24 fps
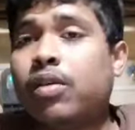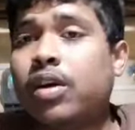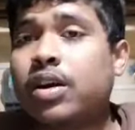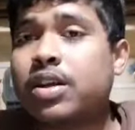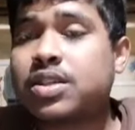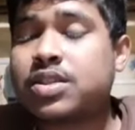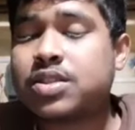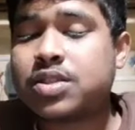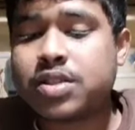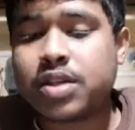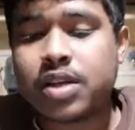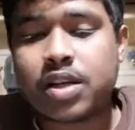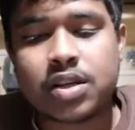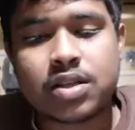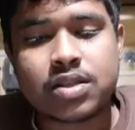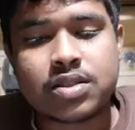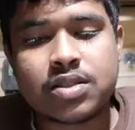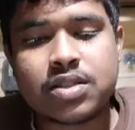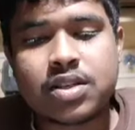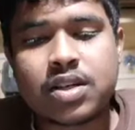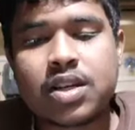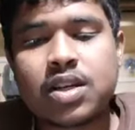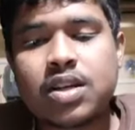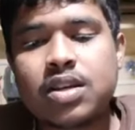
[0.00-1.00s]
What is strain?
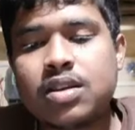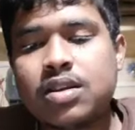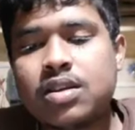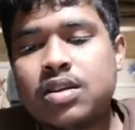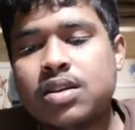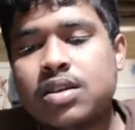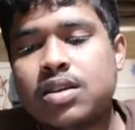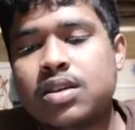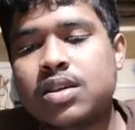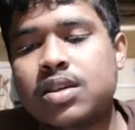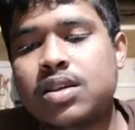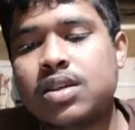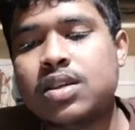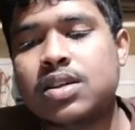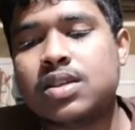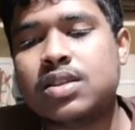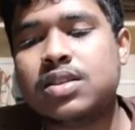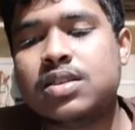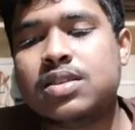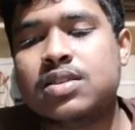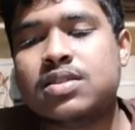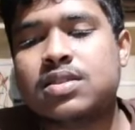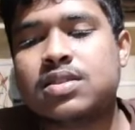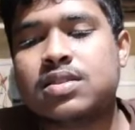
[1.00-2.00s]
Strain
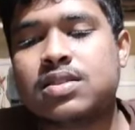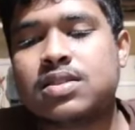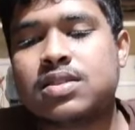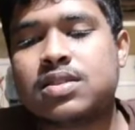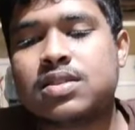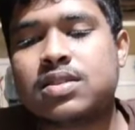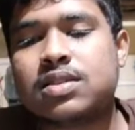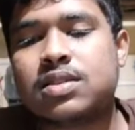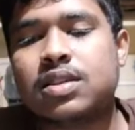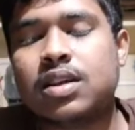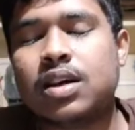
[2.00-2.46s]
is